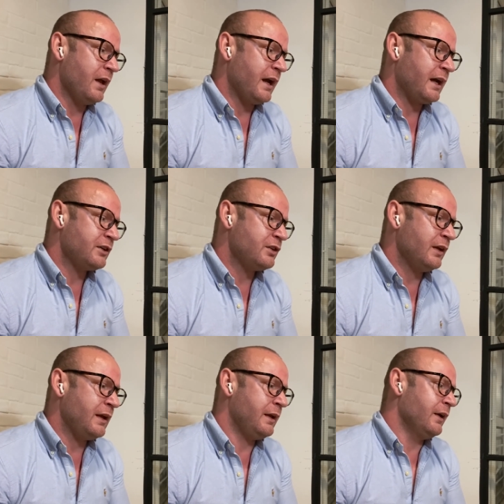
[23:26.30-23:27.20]

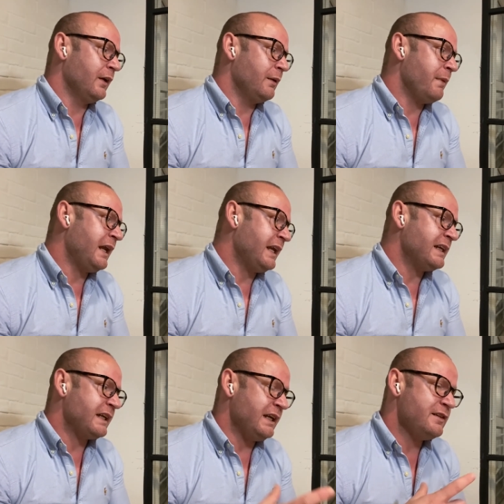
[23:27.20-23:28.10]
actually making
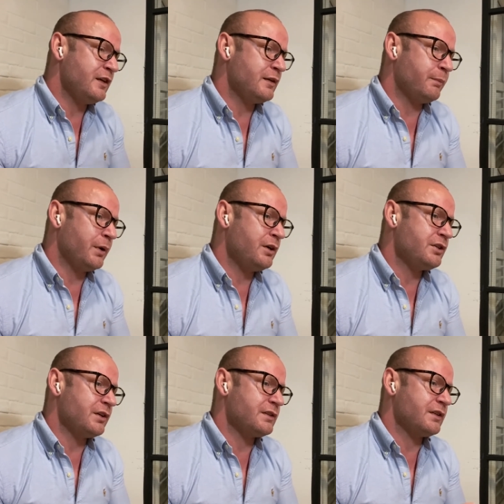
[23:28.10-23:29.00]
it easy to
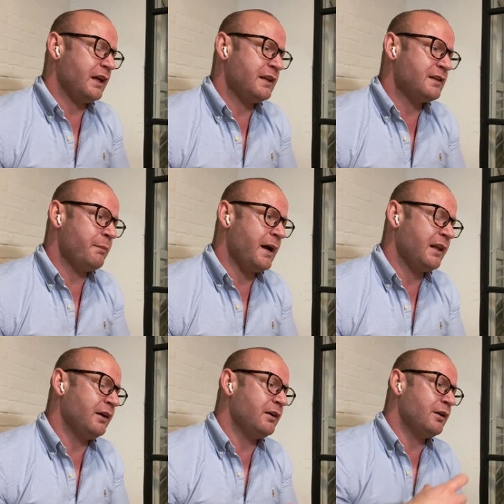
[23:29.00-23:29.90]
purchase. It's a
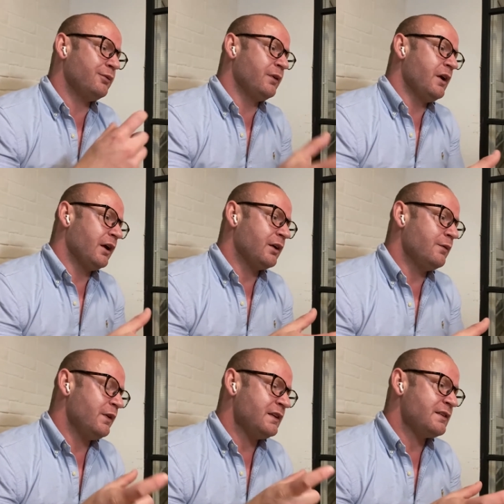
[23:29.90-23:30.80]
matter of
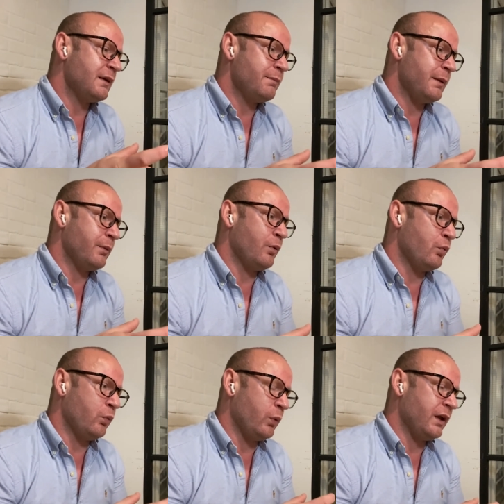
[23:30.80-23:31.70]
convincing
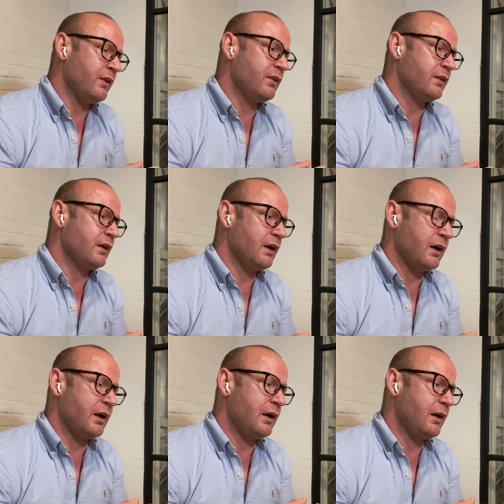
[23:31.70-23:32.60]
people with
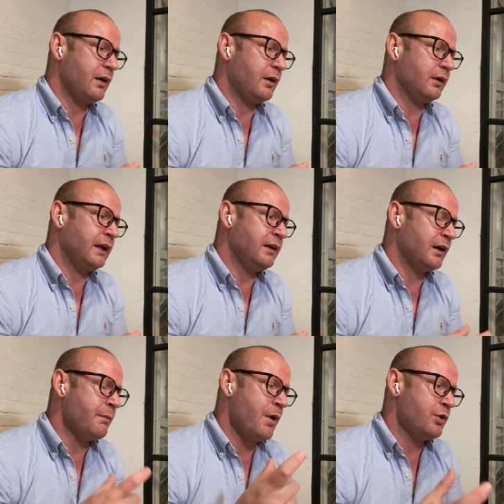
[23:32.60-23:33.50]

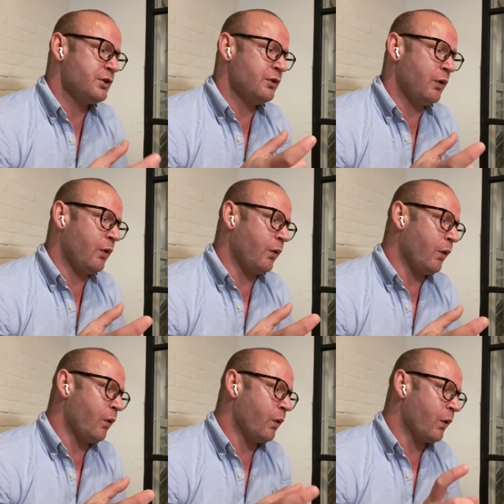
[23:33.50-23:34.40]
either emotional
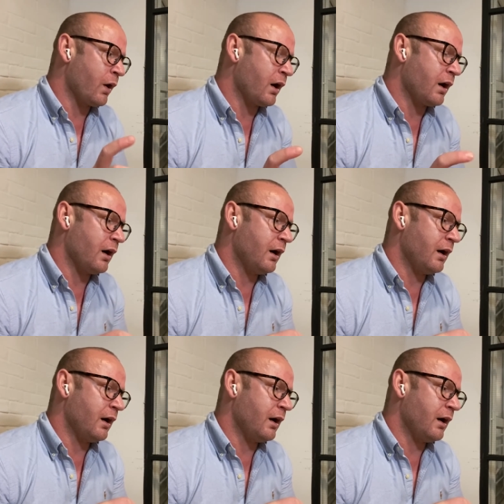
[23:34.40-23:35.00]
or